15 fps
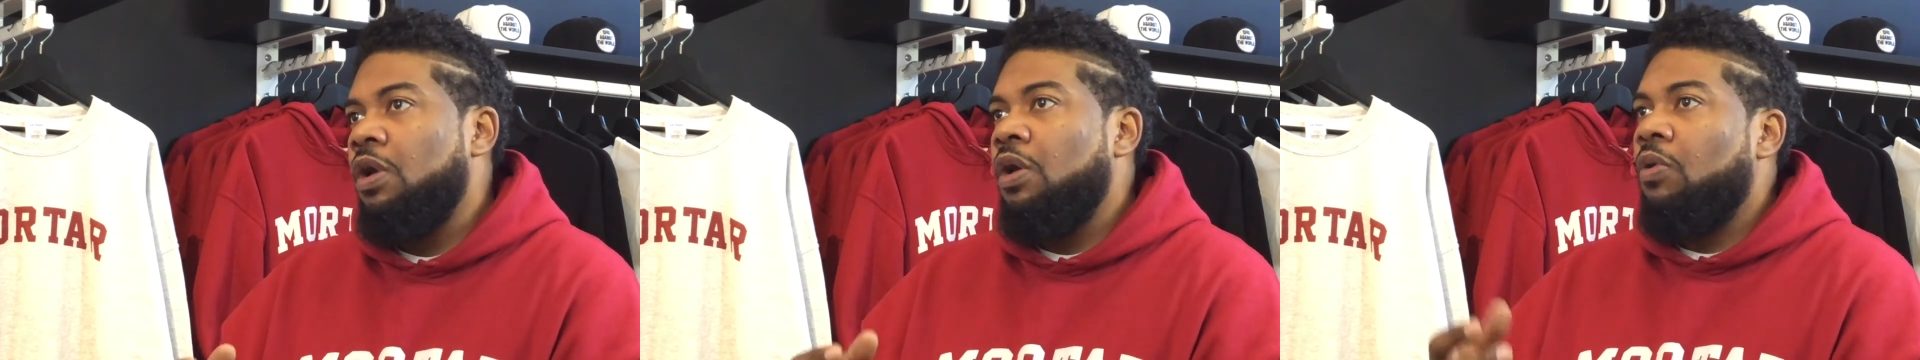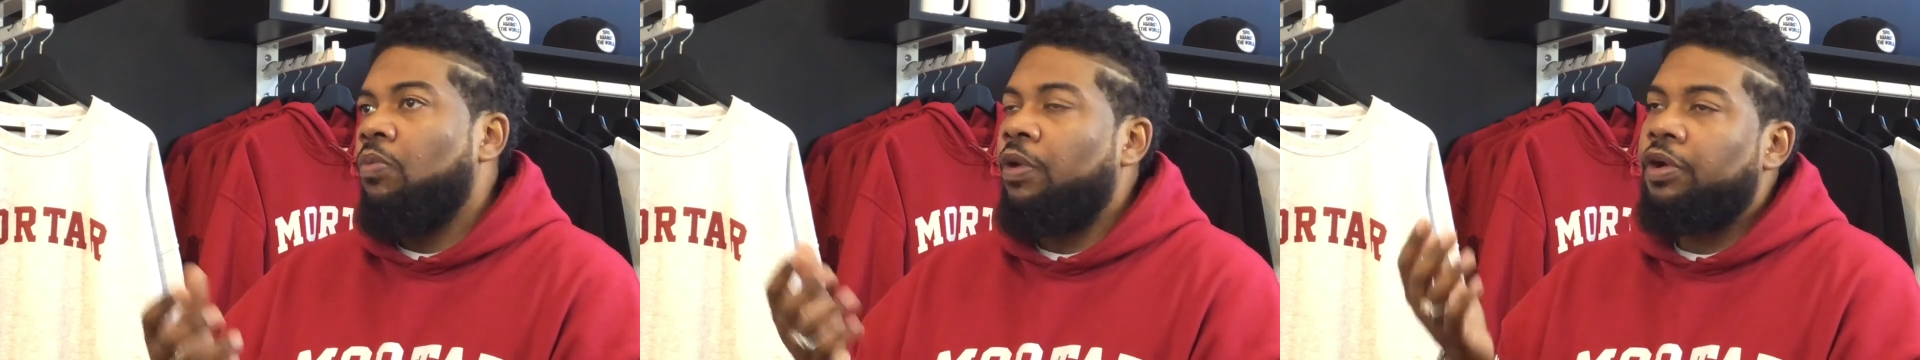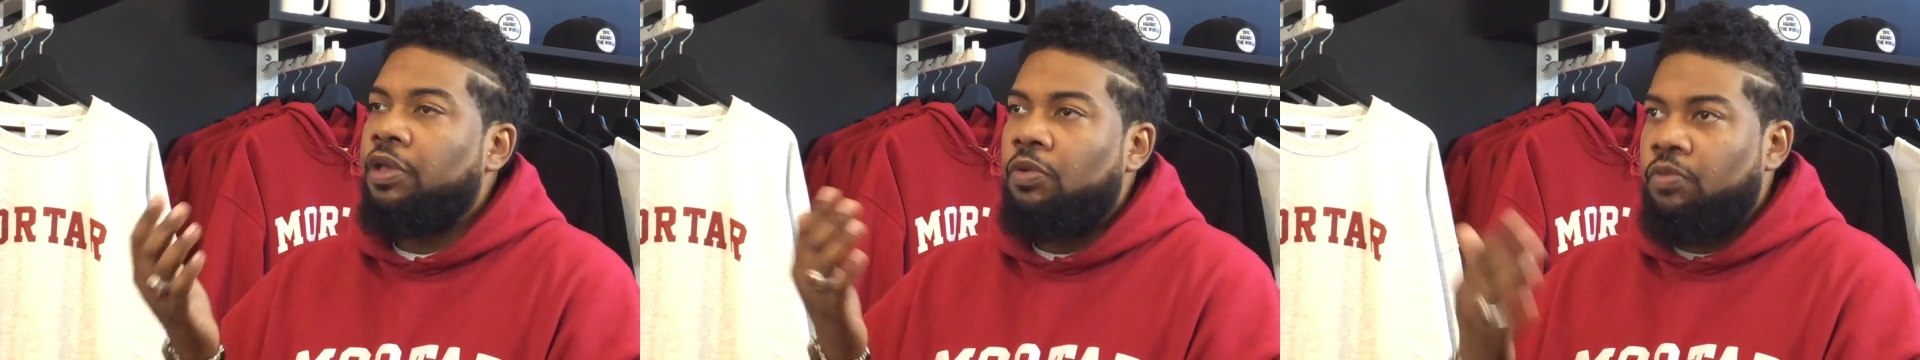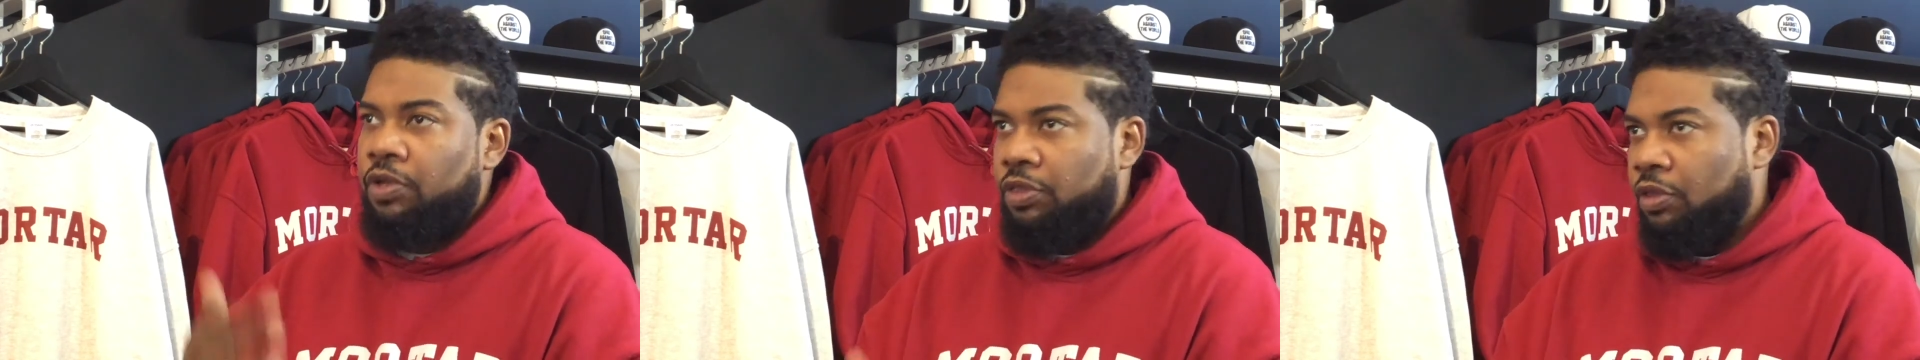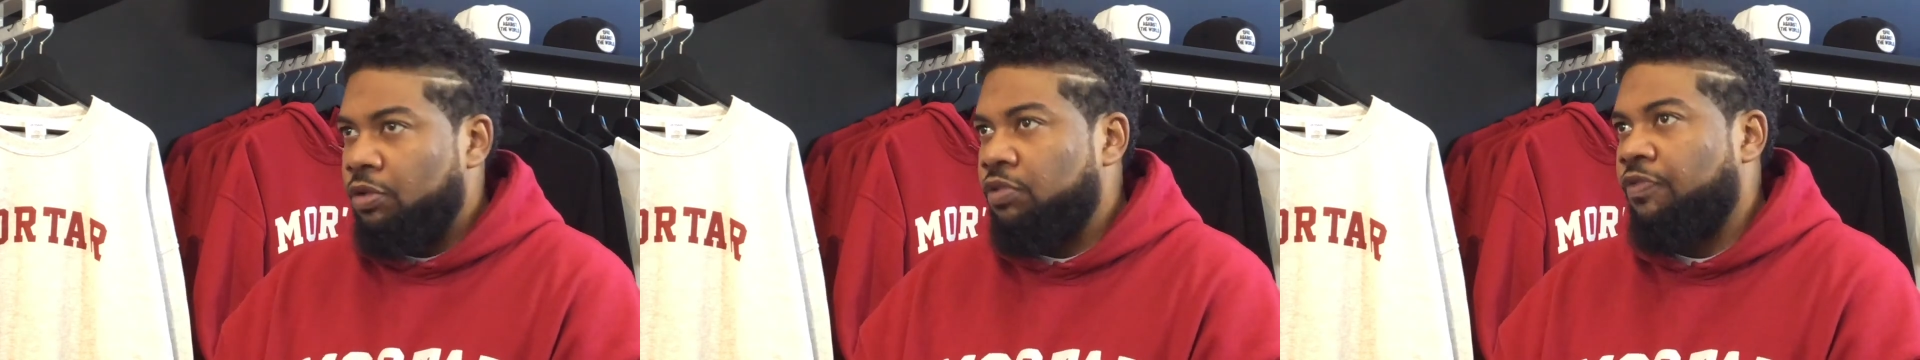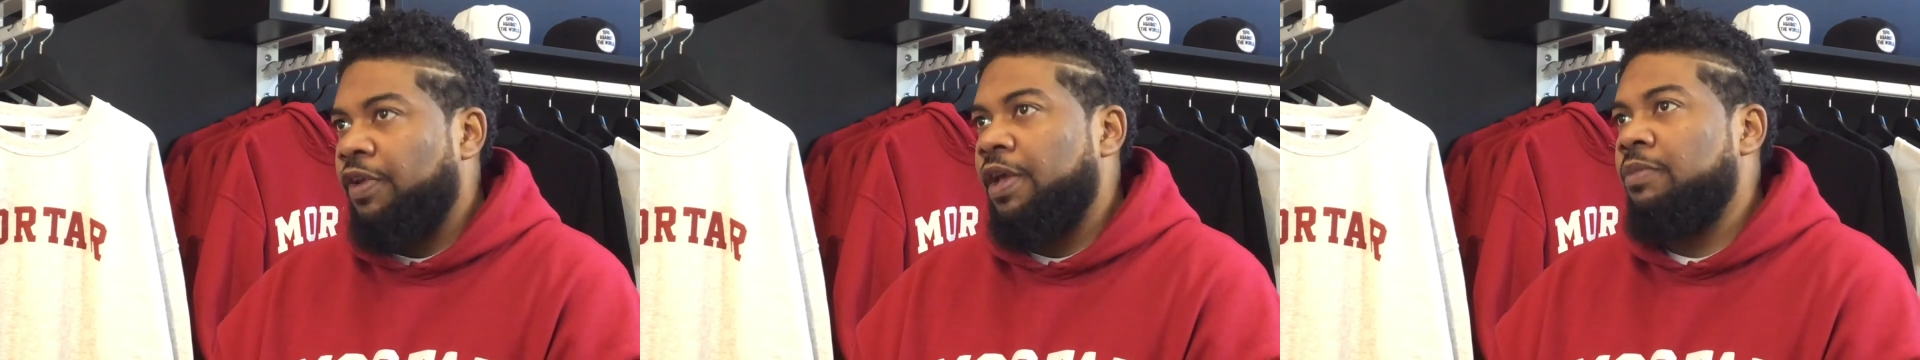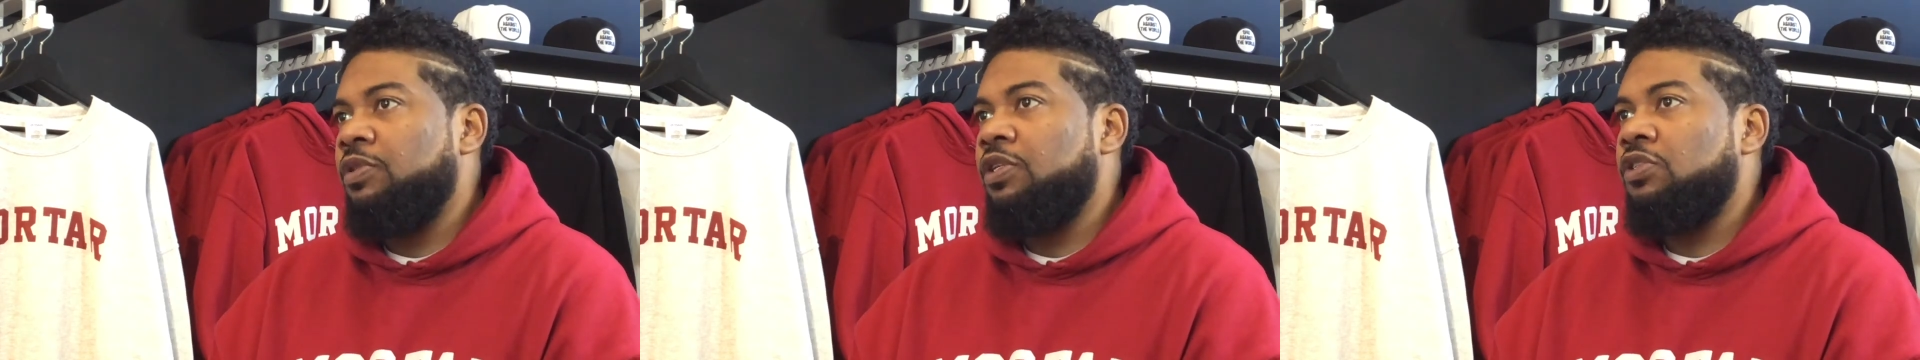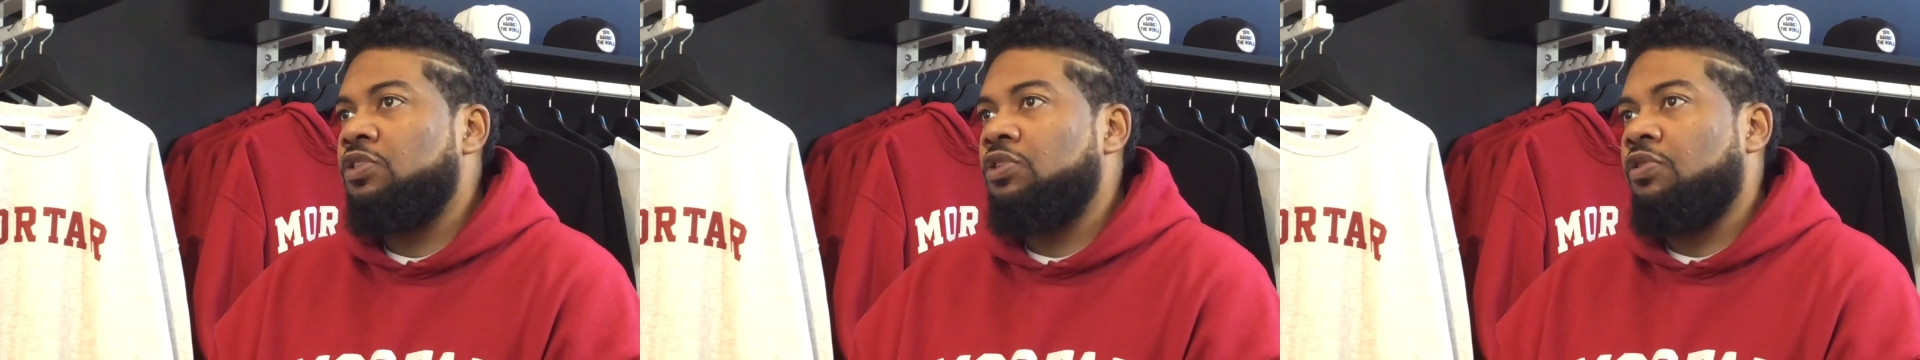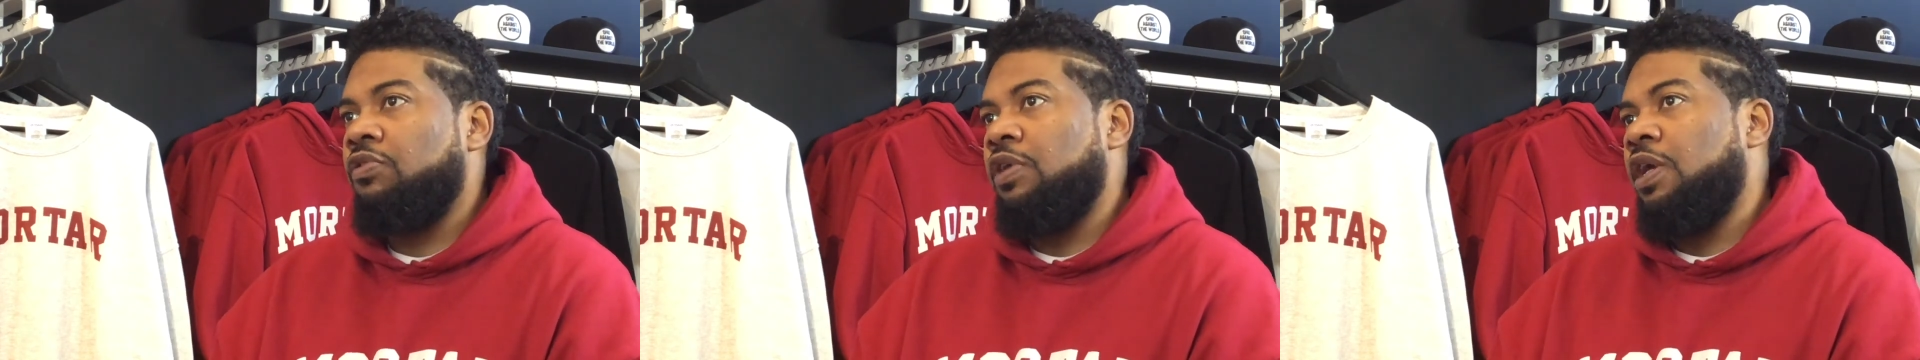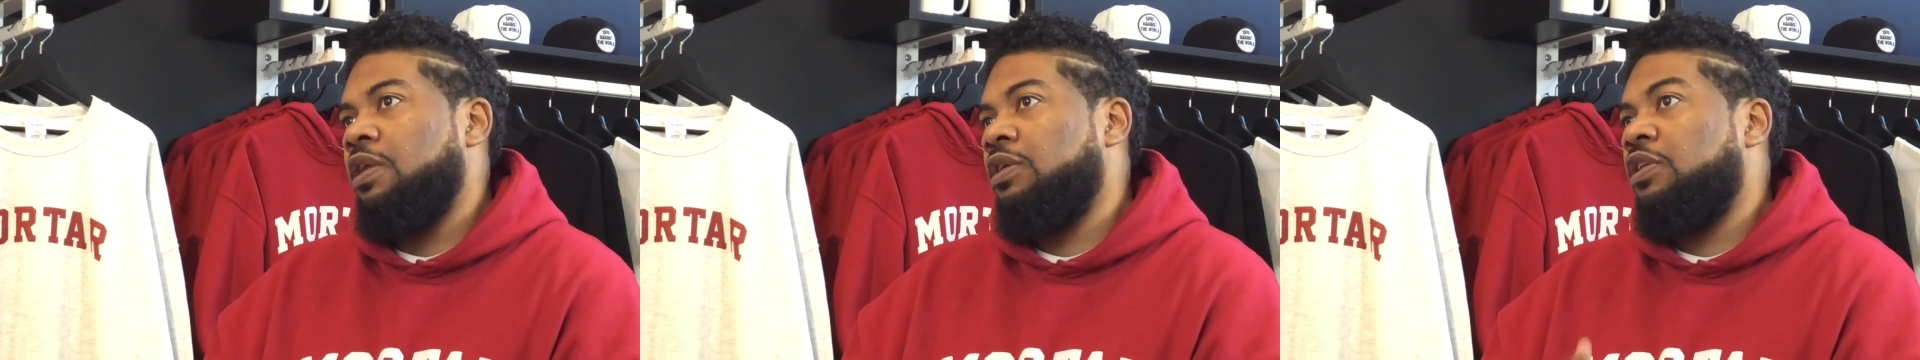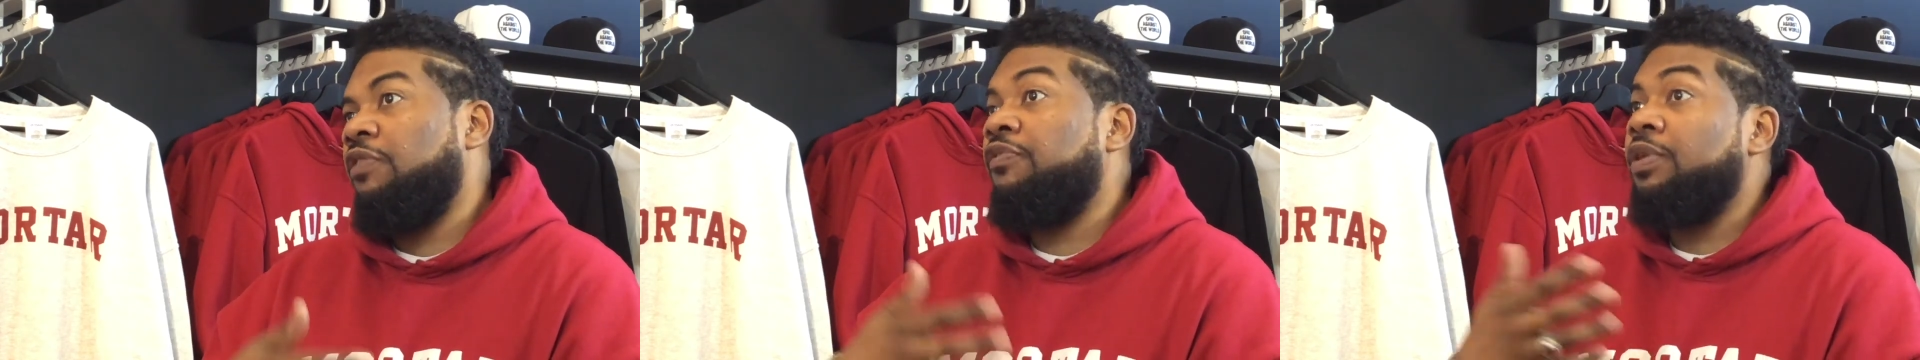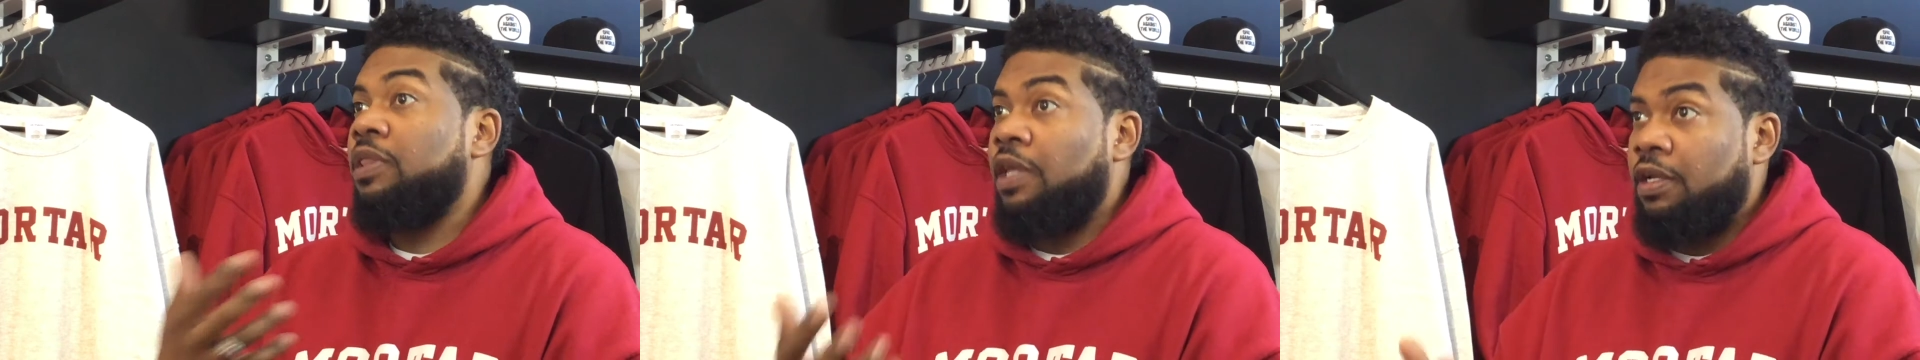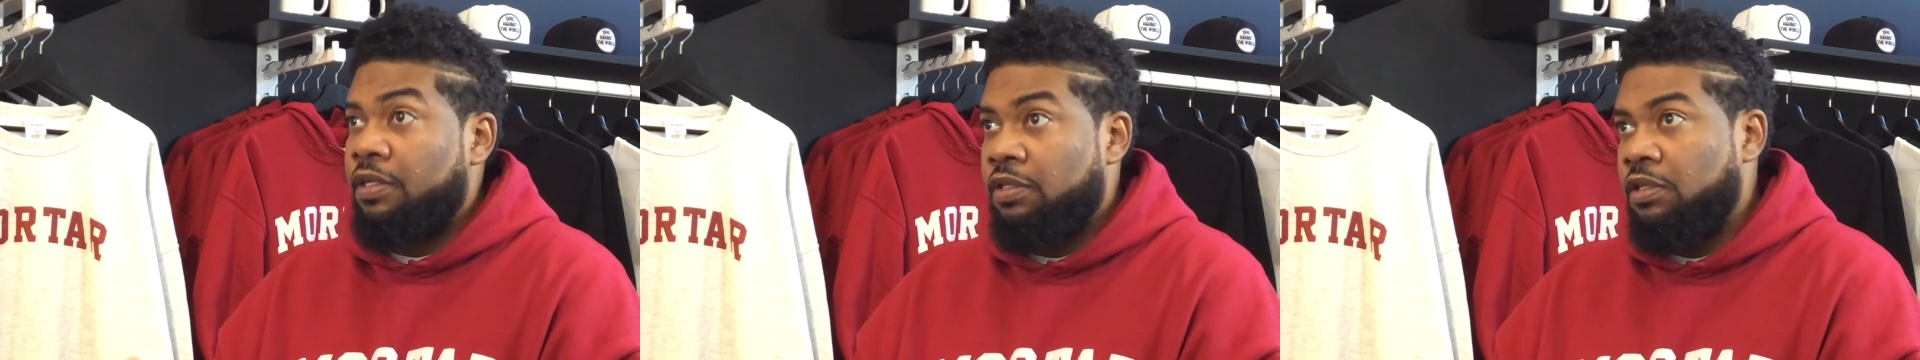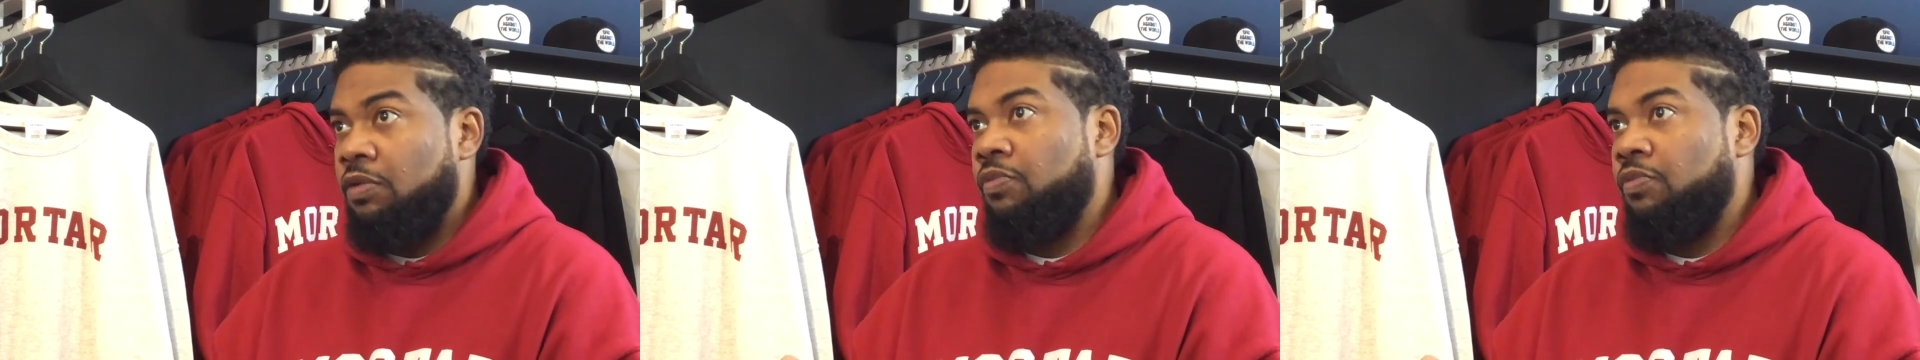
working with those families to create a different legacy.